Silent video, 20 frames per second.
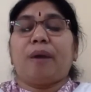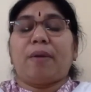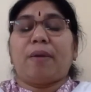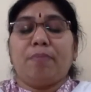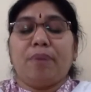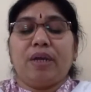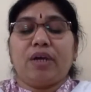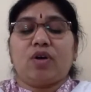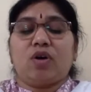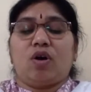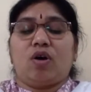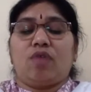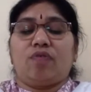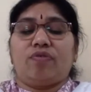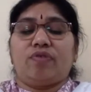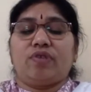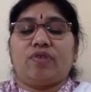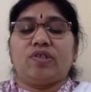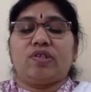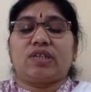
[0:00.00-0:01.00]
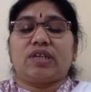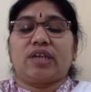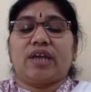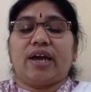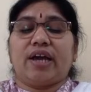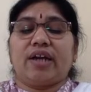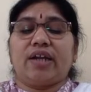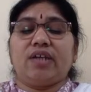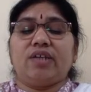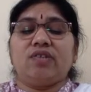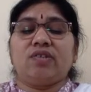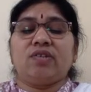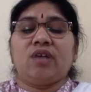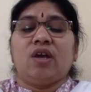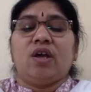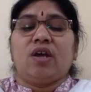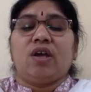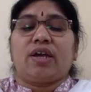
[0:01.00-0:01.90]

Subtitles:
Public office carry